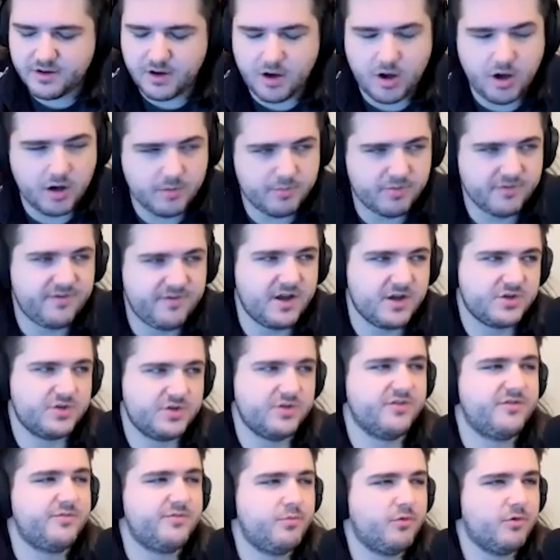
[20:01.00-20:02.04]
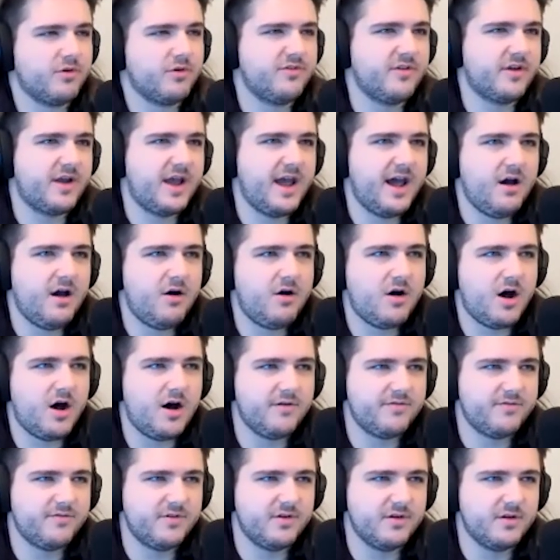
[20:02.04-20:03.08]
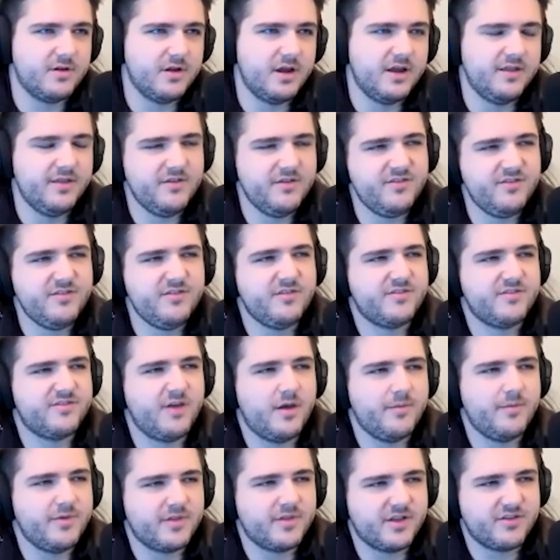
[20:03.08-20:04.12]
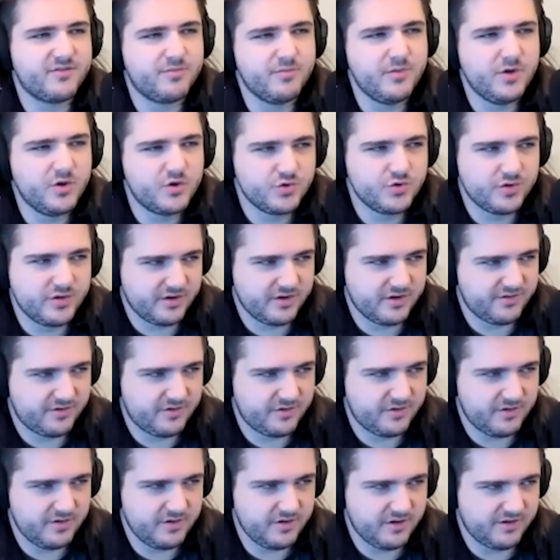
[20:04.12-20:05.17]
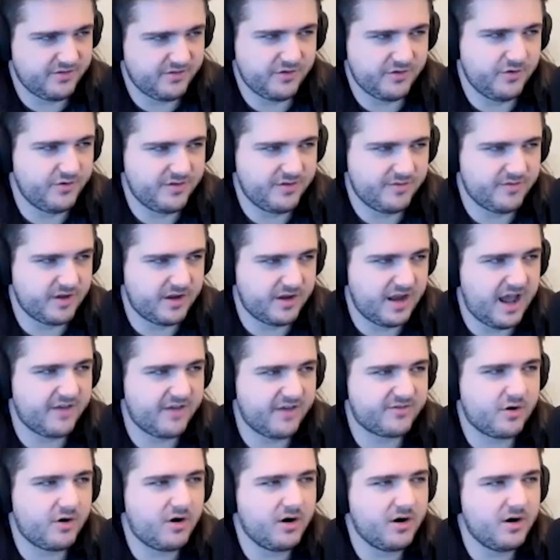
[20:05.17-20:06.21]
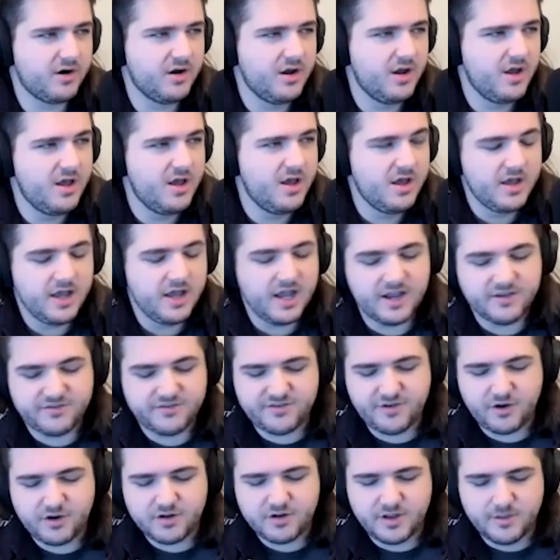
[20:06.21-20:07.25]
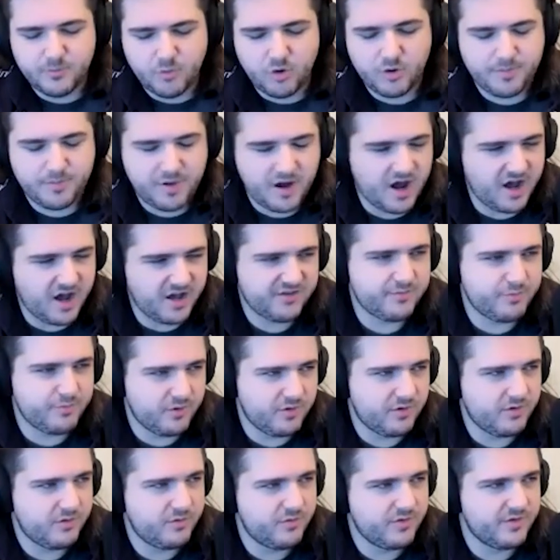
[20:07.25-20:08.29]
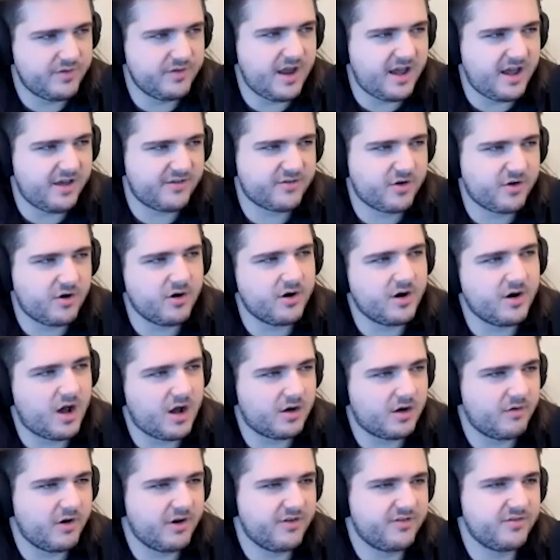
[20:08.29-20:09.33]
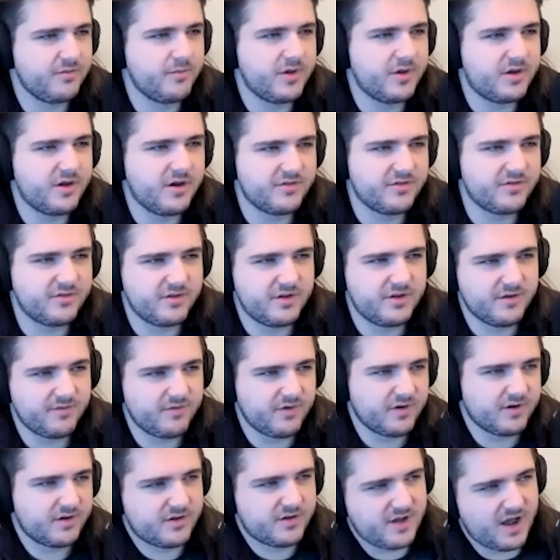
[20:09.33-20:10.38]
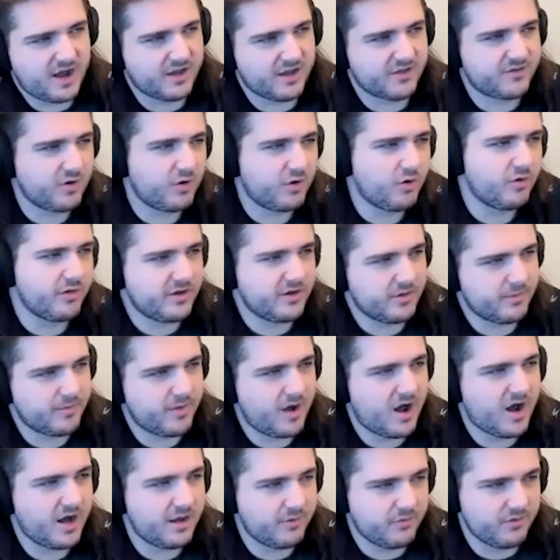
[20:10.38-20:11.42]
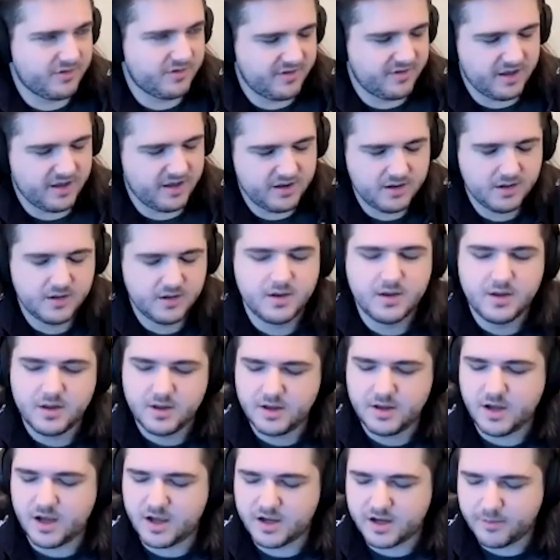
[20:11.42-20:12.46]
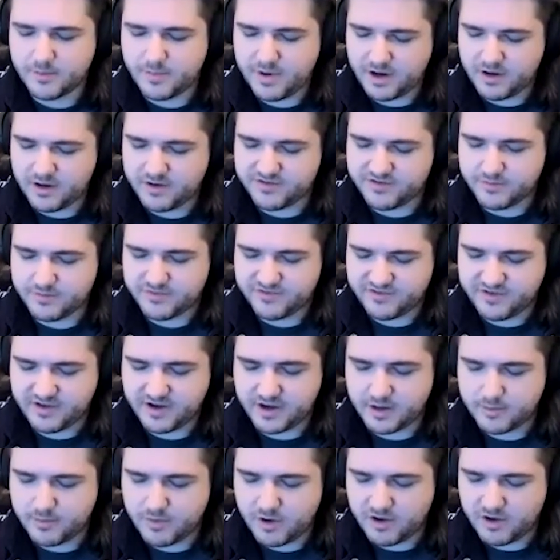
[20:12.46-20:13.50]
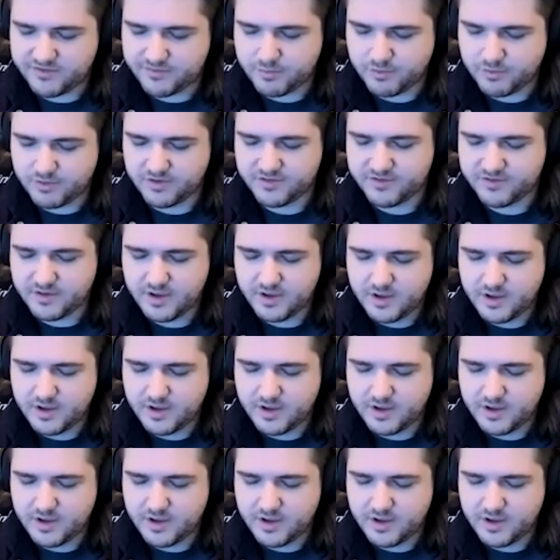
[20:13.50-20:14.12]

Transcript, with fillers: all professional sports, like how often, and this isn't something that's mutually ex- exclusive to NASCAR. It's certainly more possible with NASCAR and auto racing because the different kind of toll that your body would take uh, compared to some stick and ball sports.